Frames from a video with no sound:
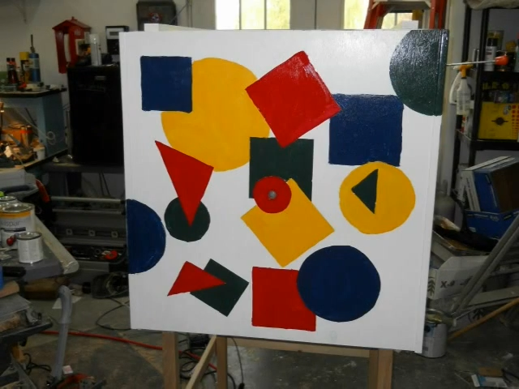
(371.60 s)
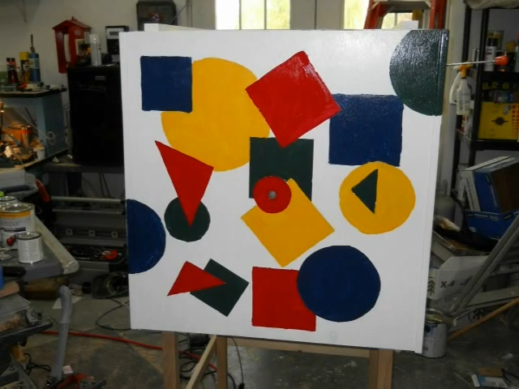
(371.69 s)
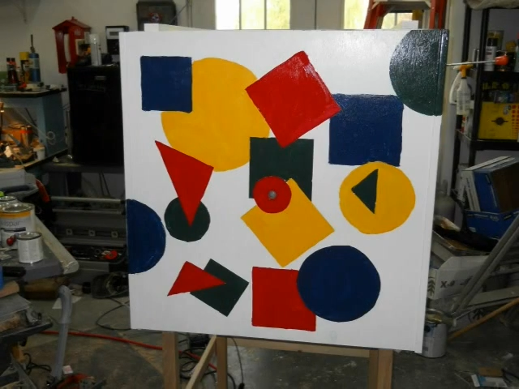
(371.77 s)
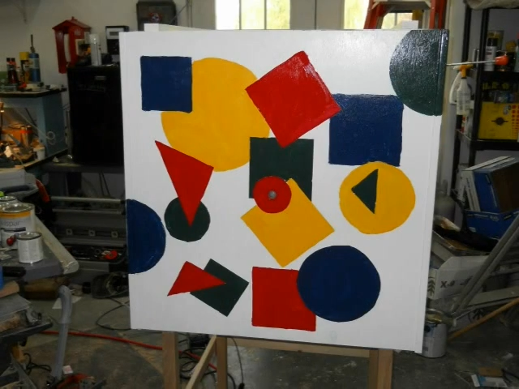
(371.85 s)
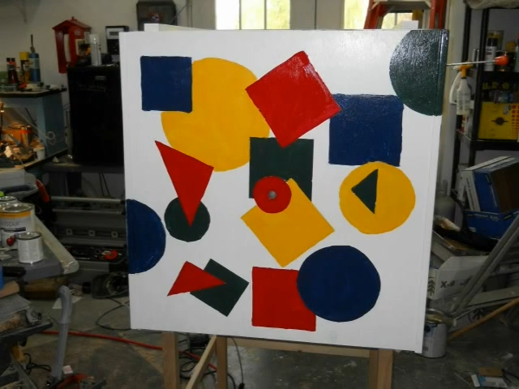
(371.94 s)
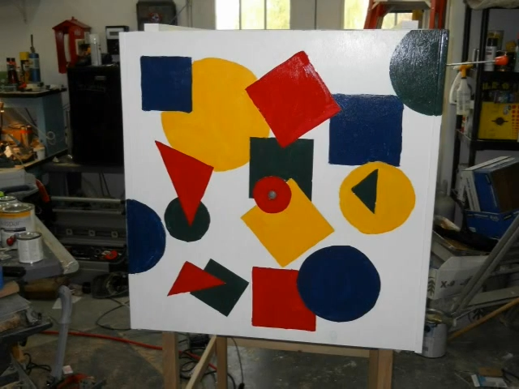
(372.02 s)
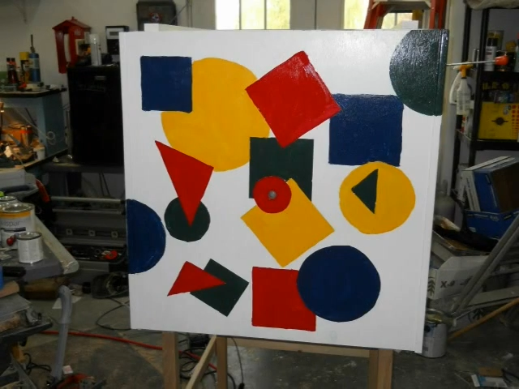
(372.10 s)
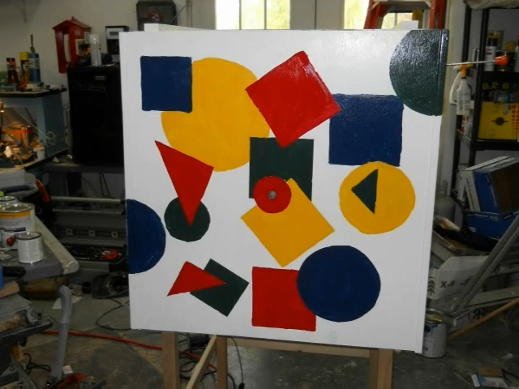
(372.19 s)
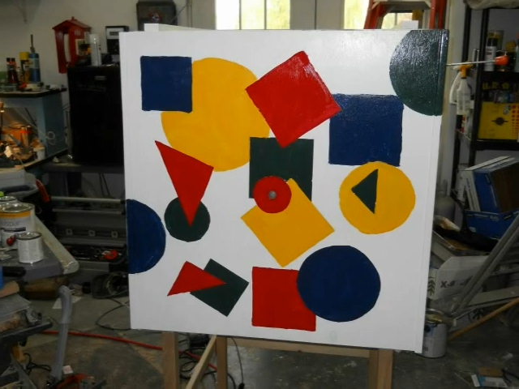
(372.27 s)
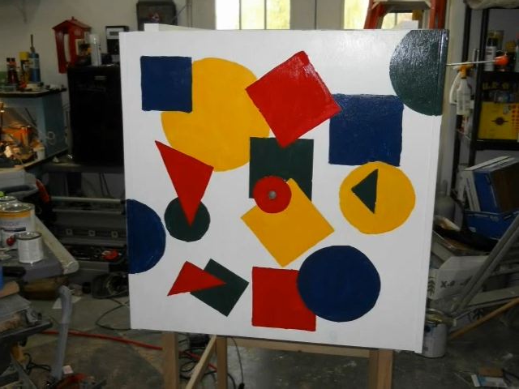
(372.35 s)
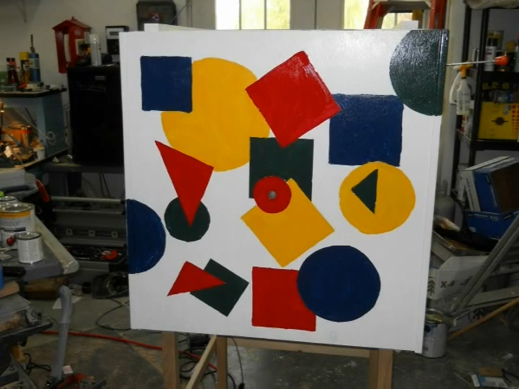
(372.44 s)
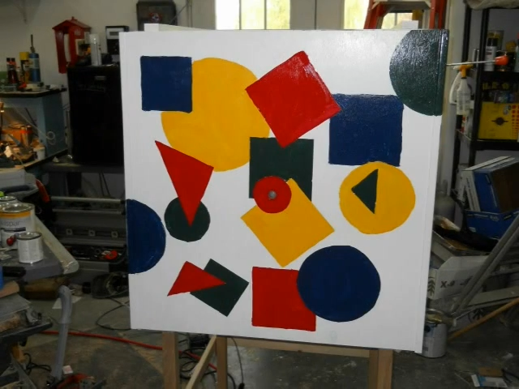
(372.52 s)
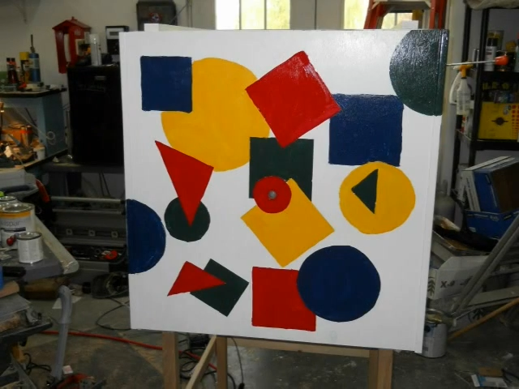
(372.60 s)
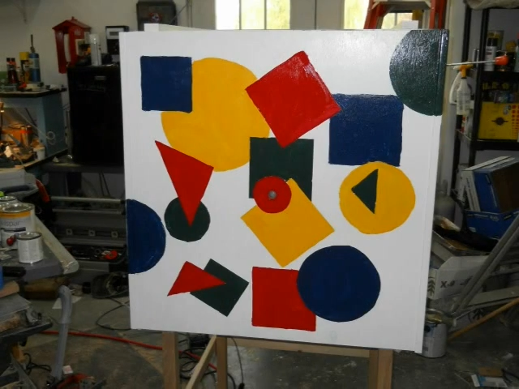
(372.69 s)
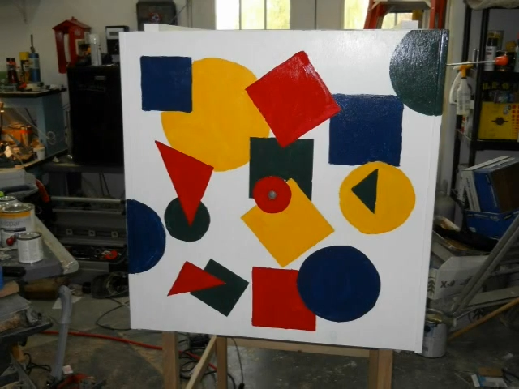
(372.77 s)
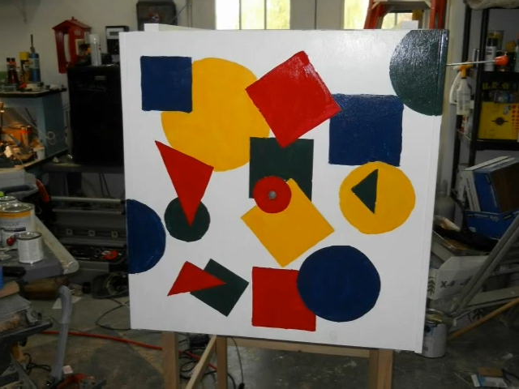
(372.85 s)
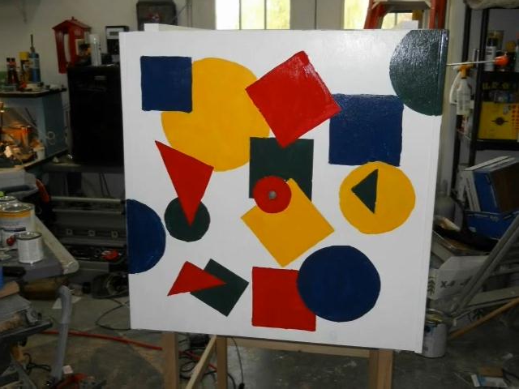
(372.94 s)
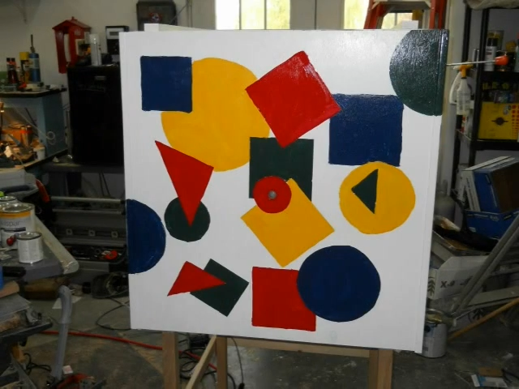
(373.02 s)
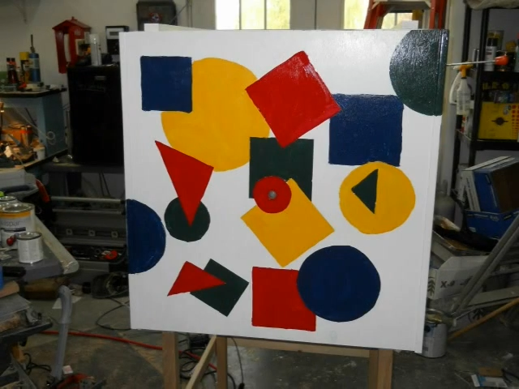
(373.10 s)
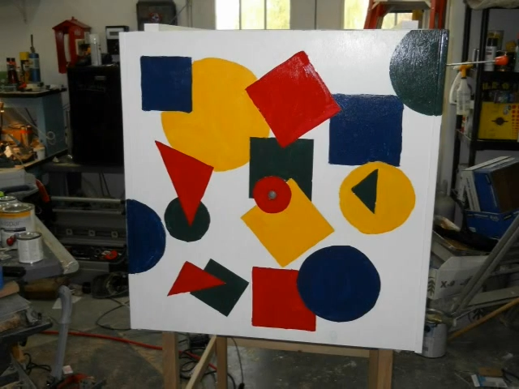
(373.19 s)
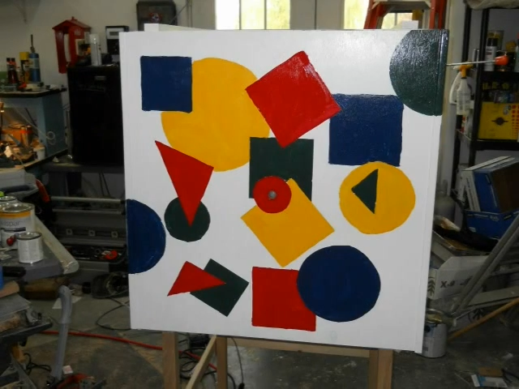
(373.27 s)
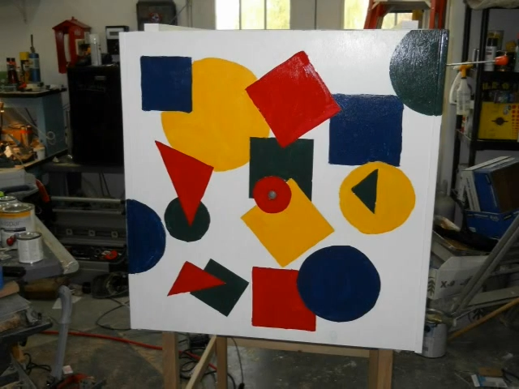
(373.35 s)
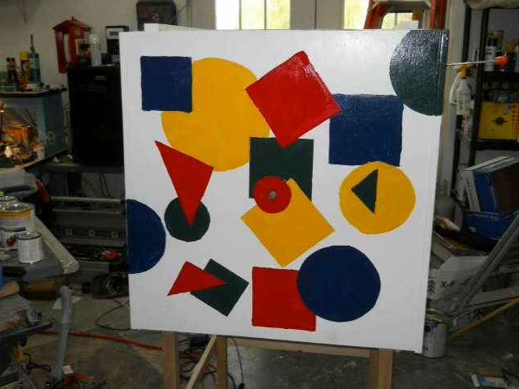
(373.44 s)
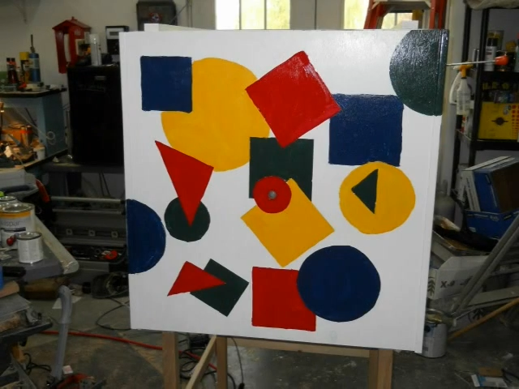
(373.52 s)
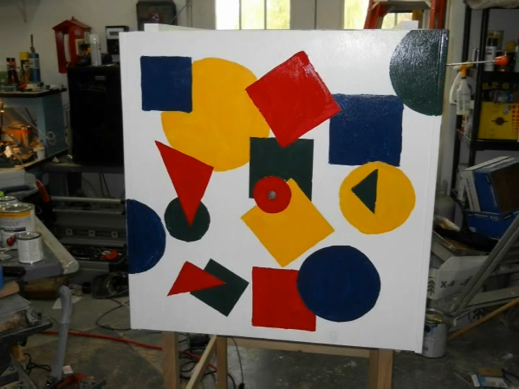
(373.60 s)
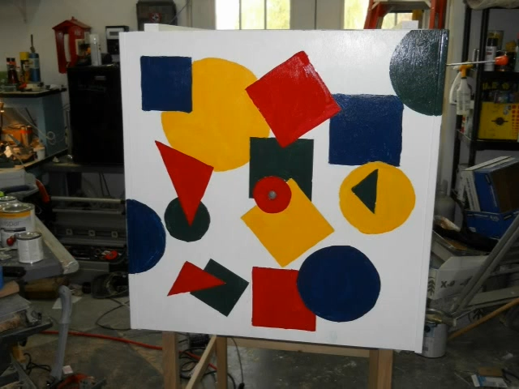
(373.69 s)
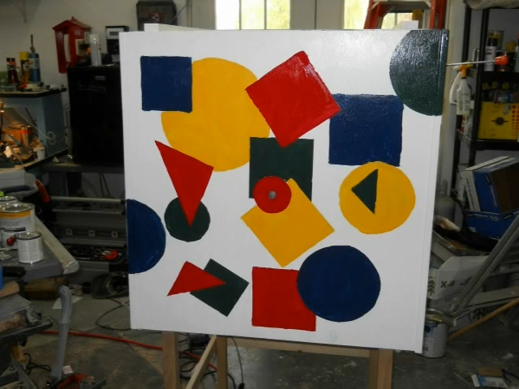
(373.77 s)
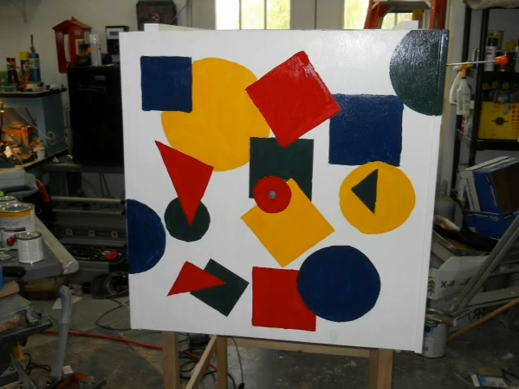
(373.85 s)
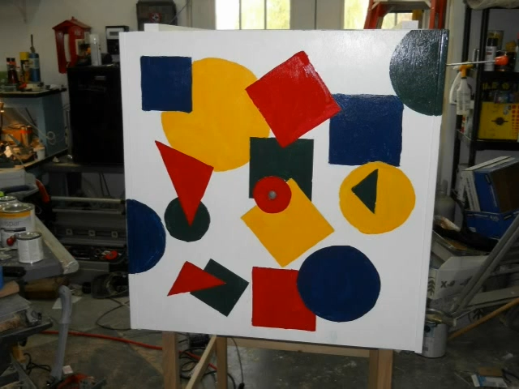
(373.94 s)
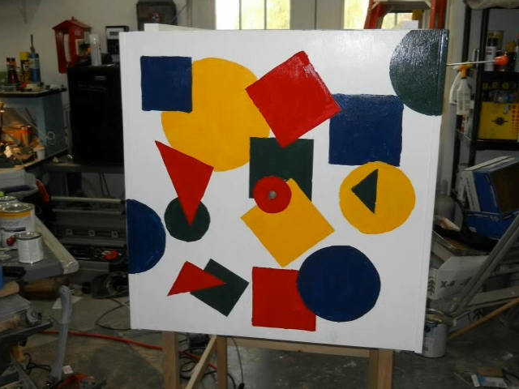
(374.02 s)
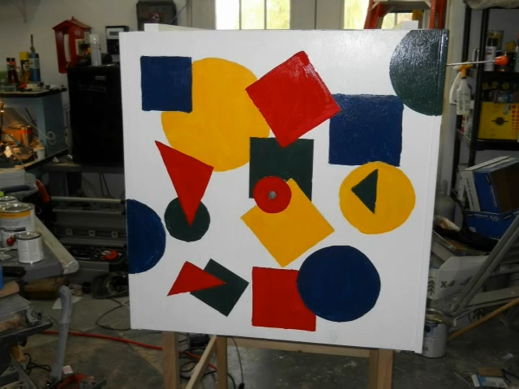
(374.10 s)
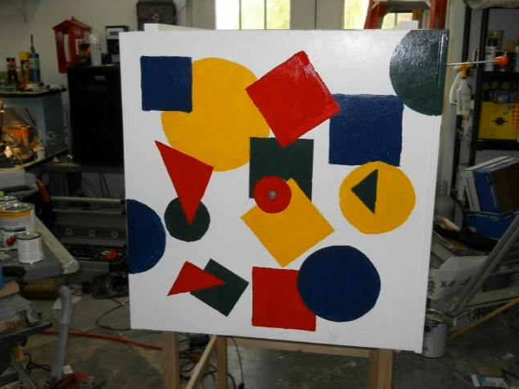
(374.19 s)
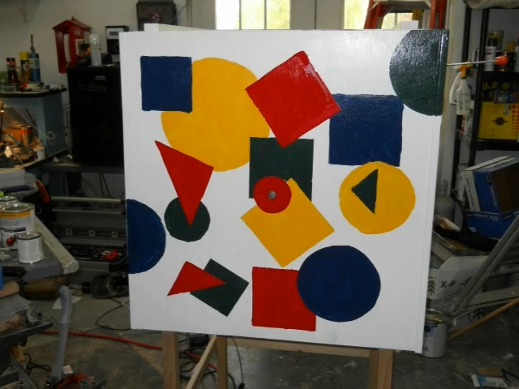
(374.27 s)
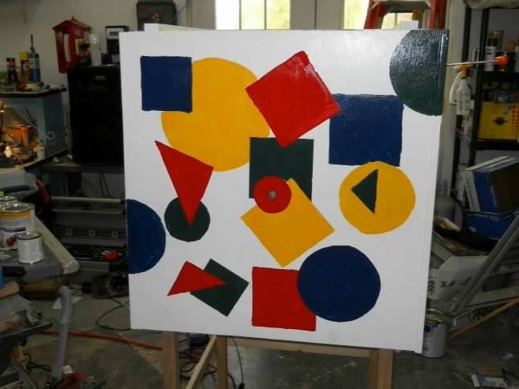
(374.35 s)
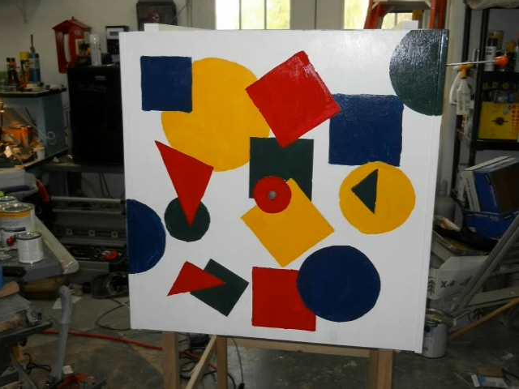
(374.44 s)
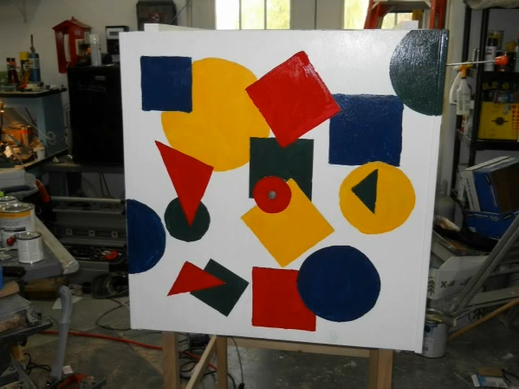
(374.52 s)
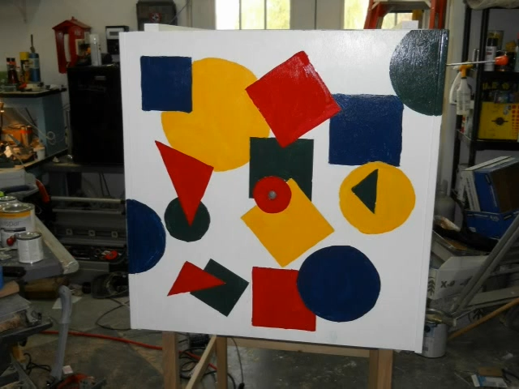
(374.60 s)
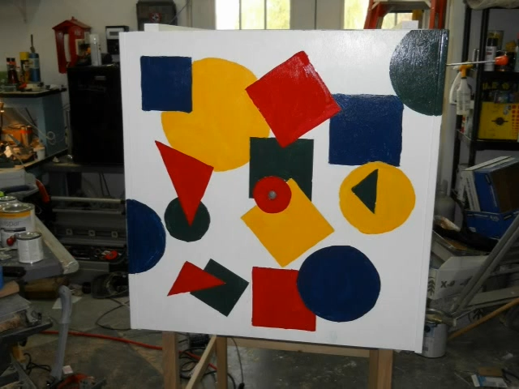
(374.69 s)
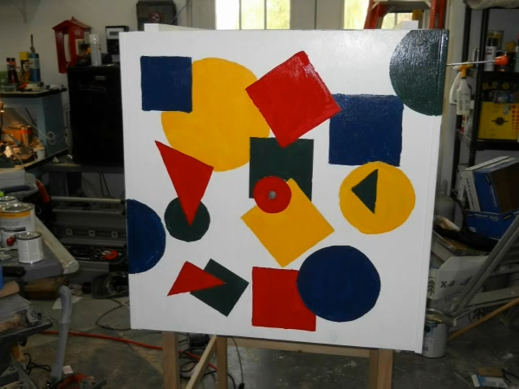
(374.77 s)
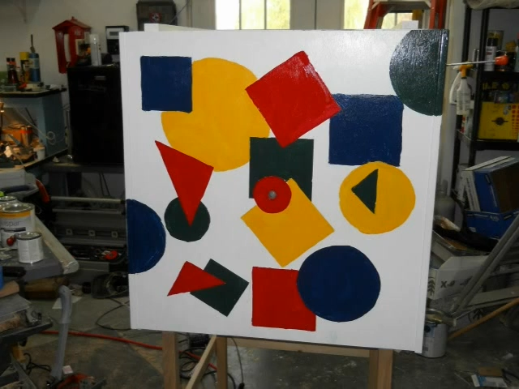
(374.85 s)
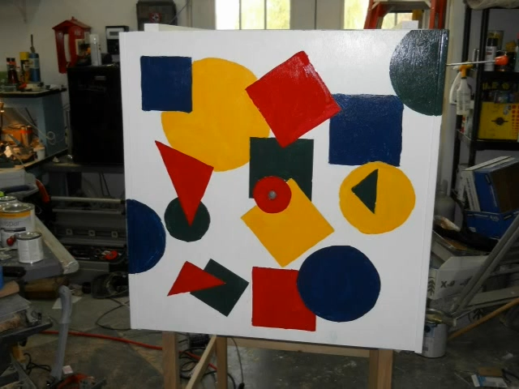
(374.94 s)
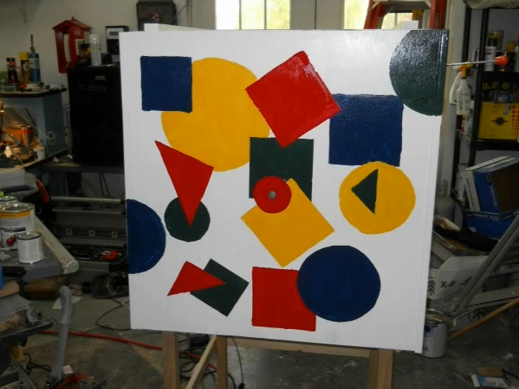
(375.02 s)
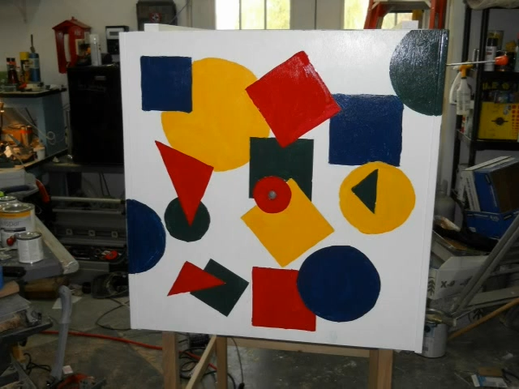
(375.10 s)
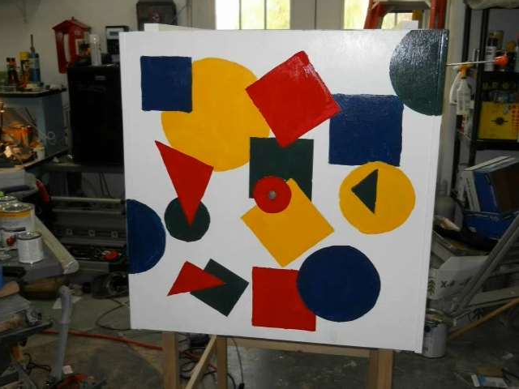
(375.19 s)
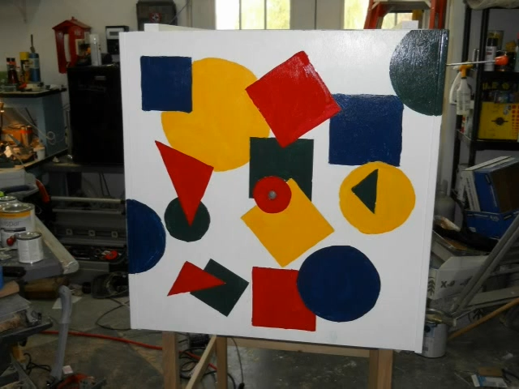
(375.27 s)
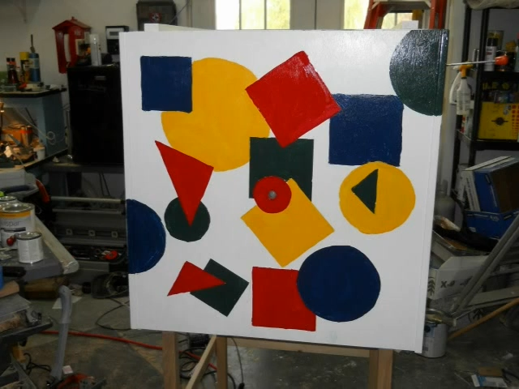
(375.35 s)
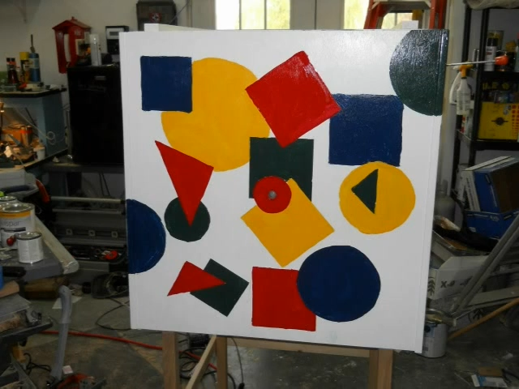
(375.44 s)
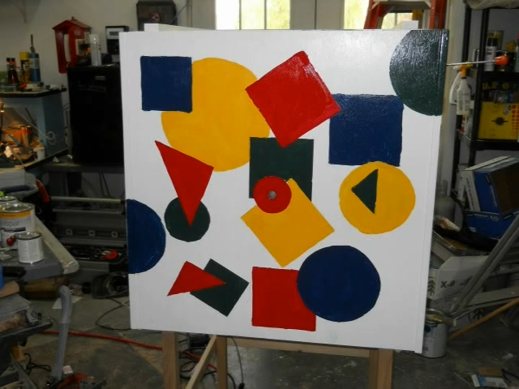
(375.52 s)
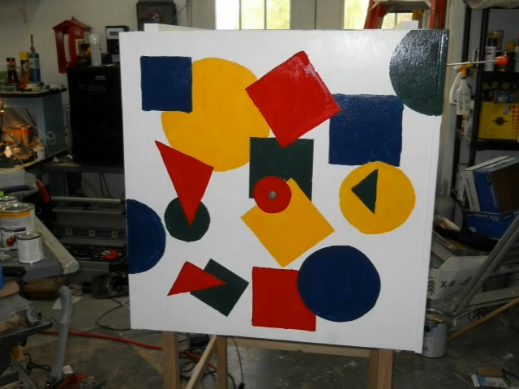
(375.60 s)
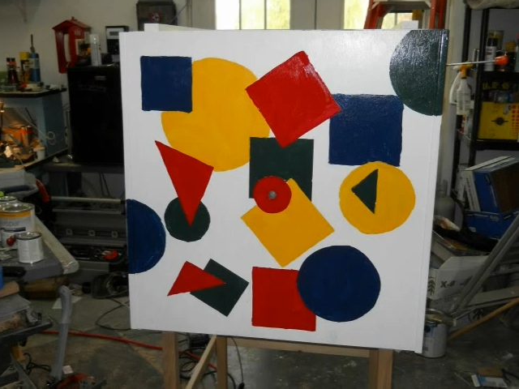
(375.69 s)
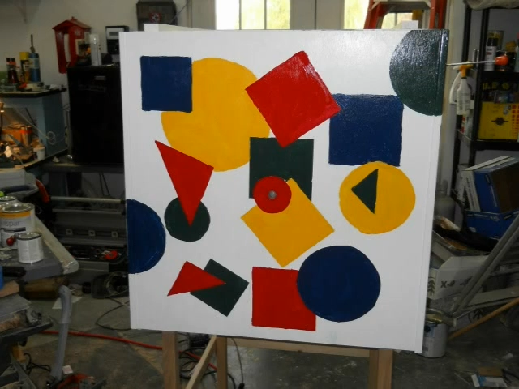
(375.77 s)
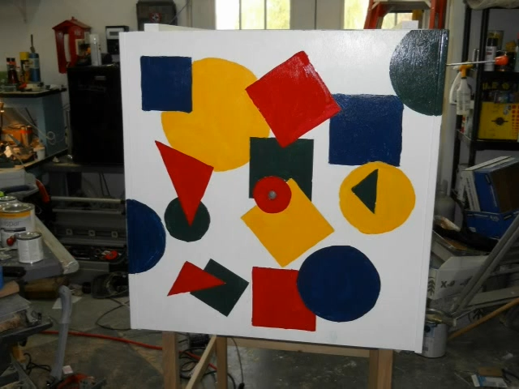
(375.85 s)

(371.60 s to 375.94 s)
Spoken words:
(no speaker visible)